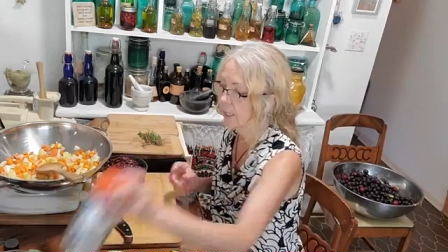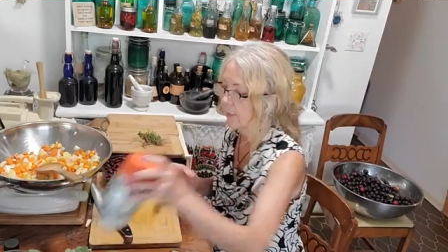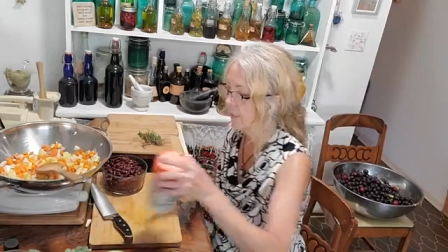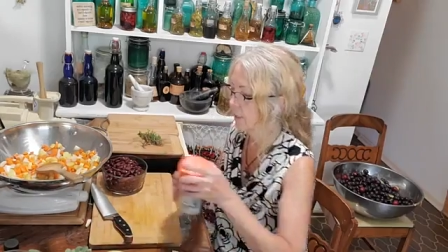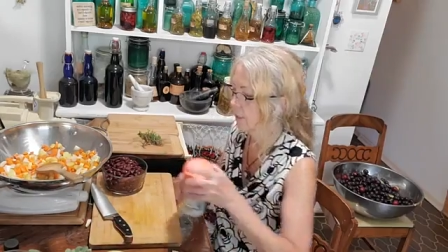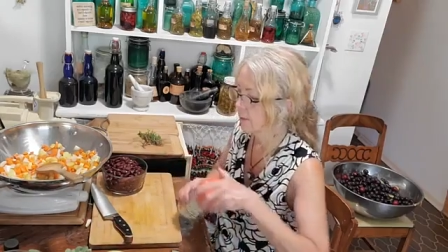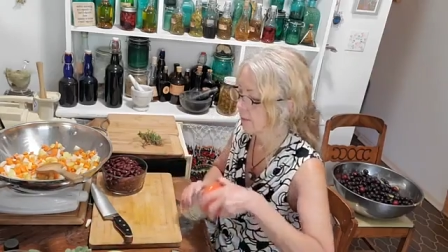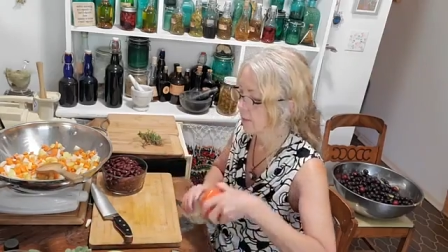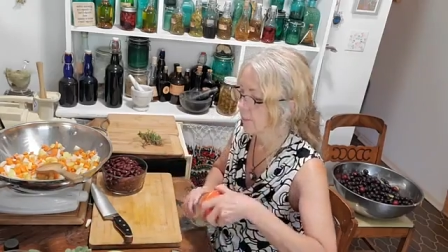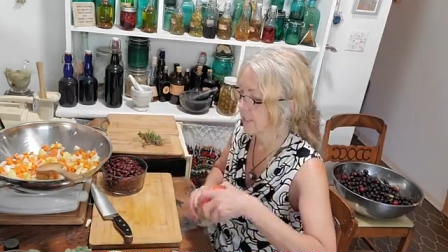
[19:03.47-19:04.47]
having
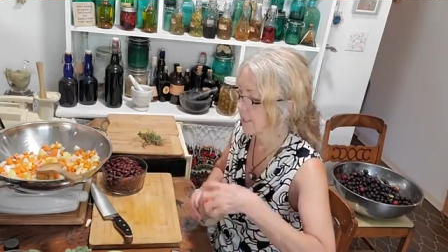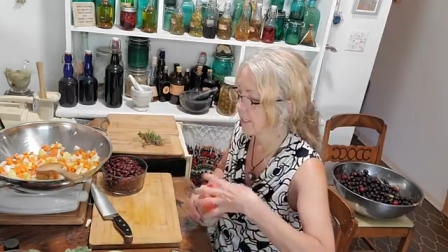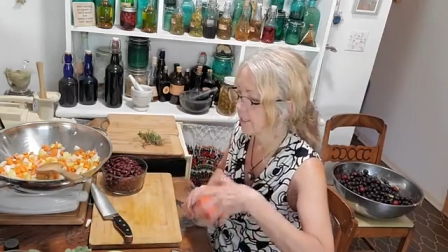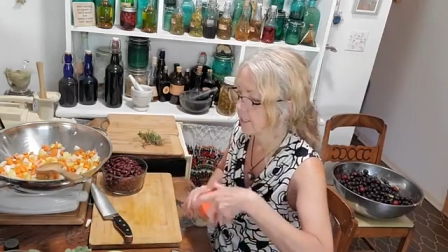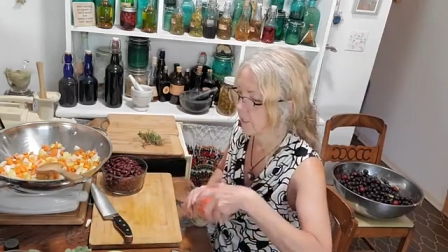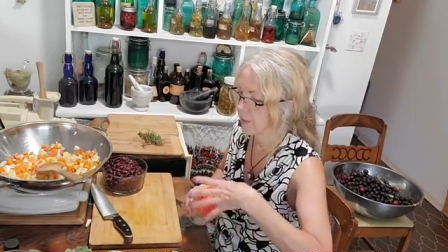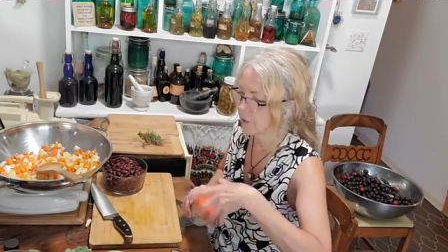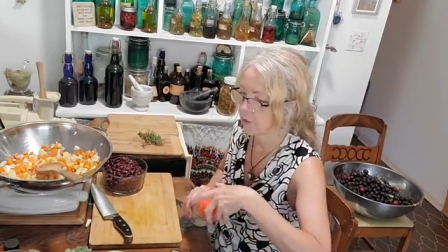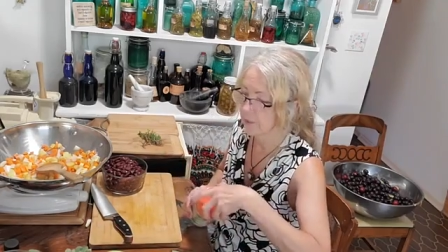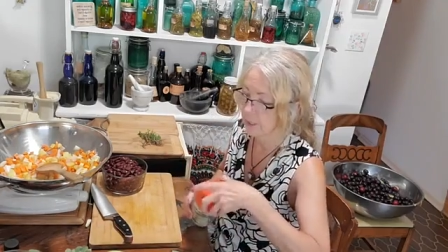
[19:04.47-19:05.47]
some intense health
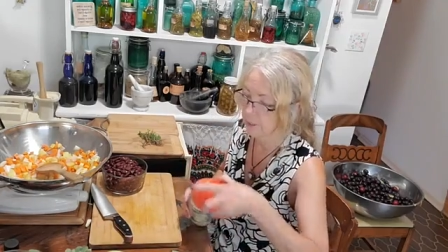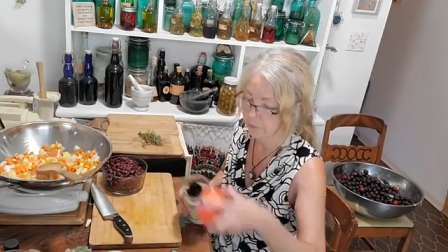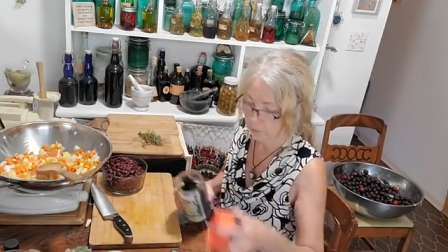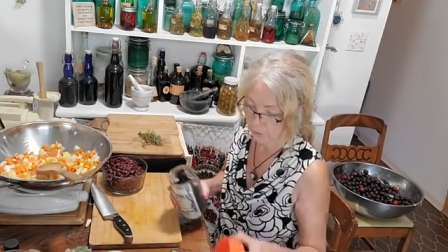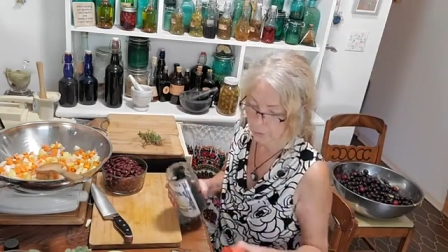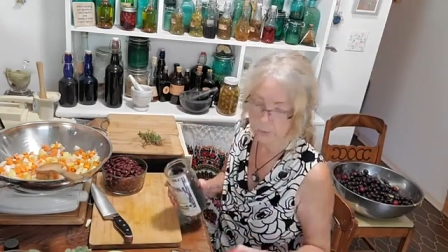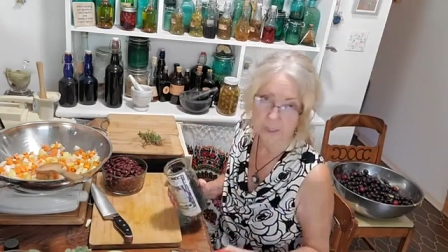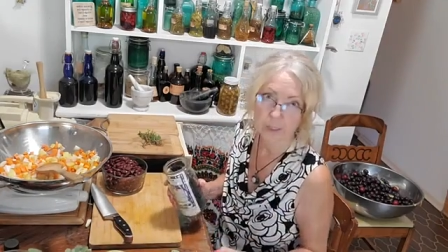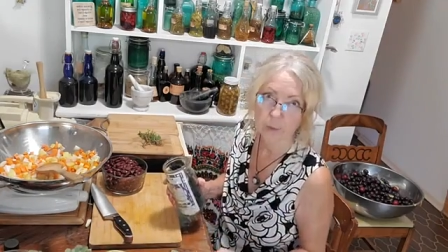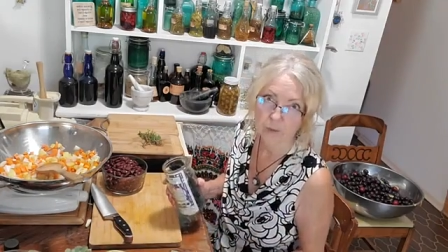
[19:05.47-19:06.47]
issues, then of course you want to
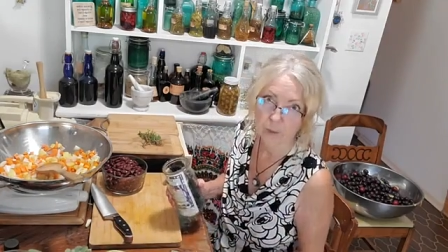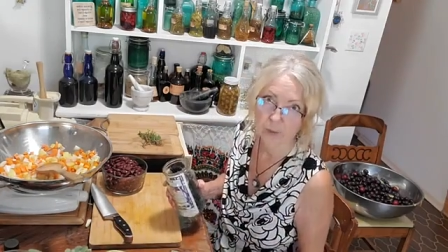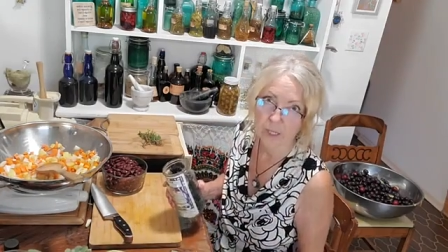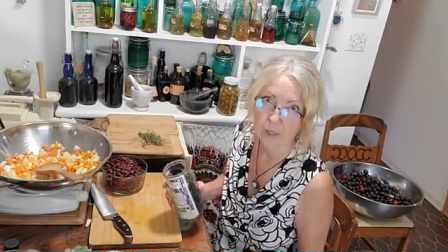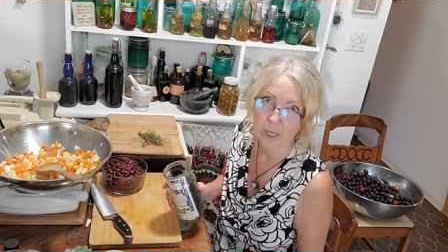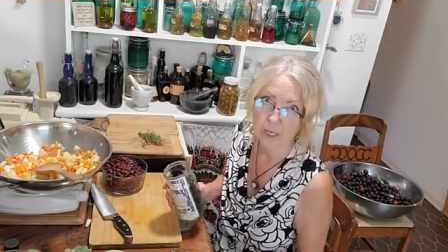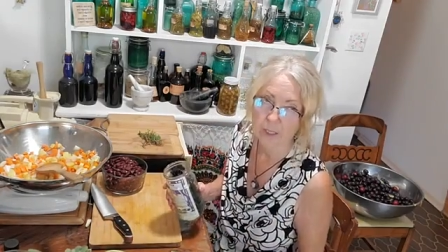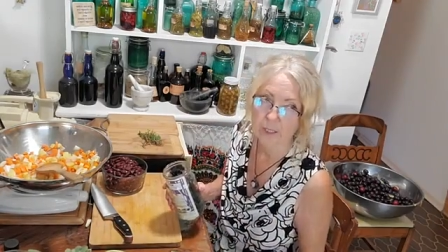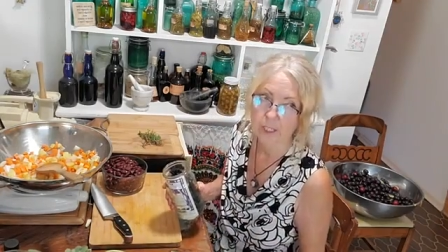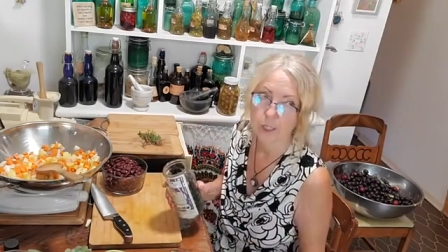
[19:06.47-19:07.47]
stay away from any of that
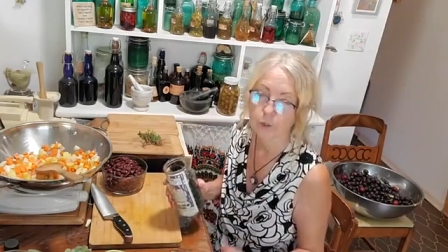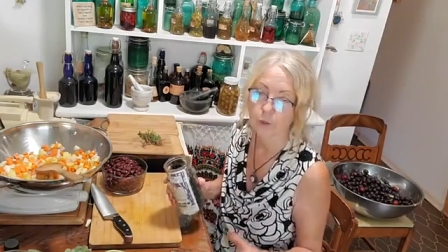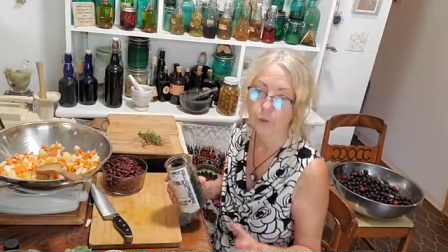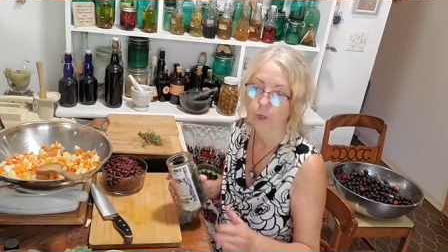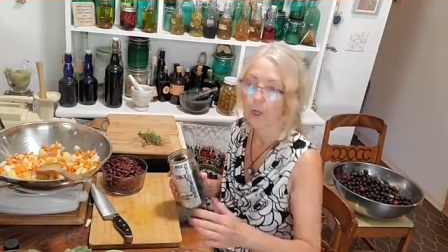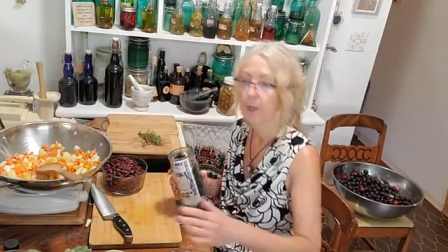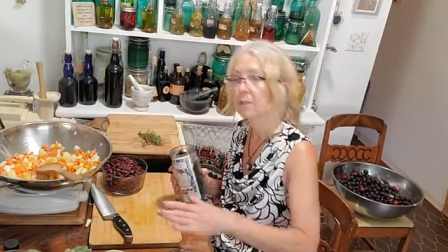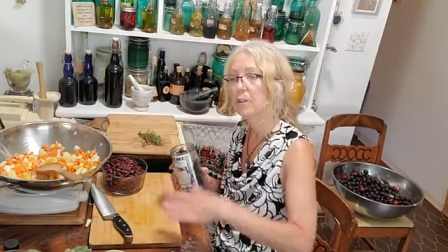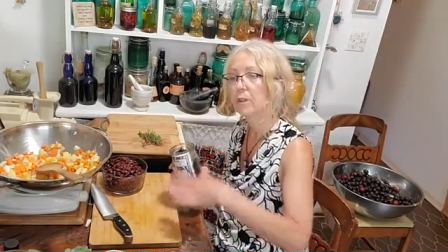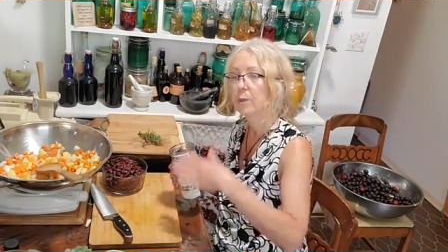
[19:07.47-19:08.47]
until you're
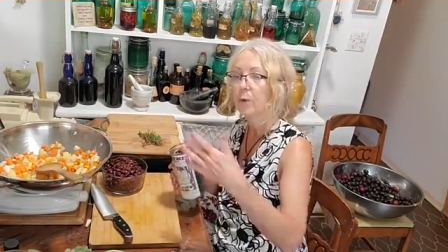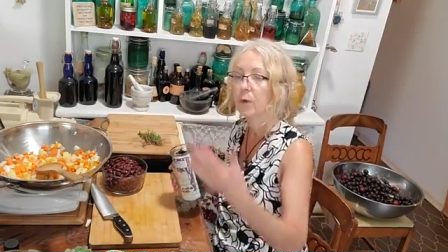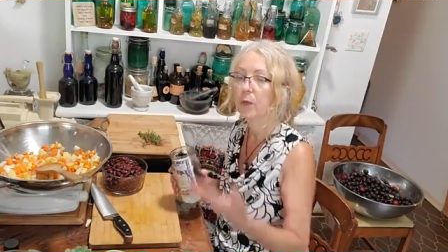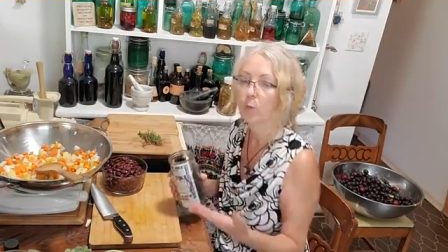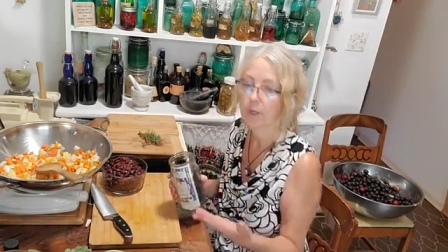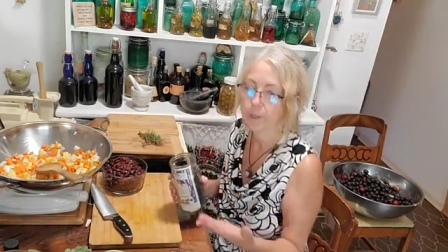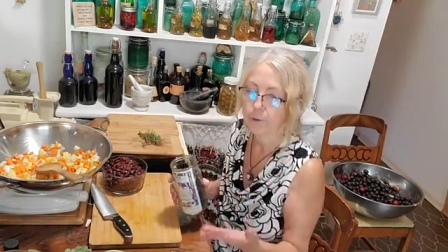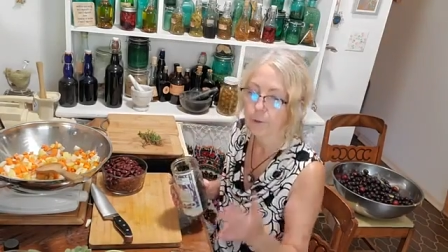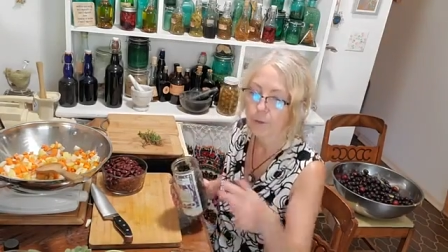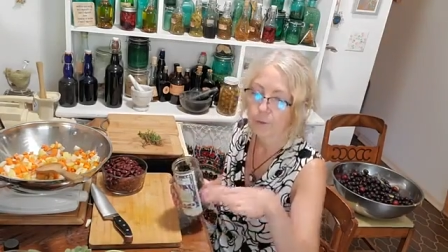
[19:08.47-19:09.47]
to the point where you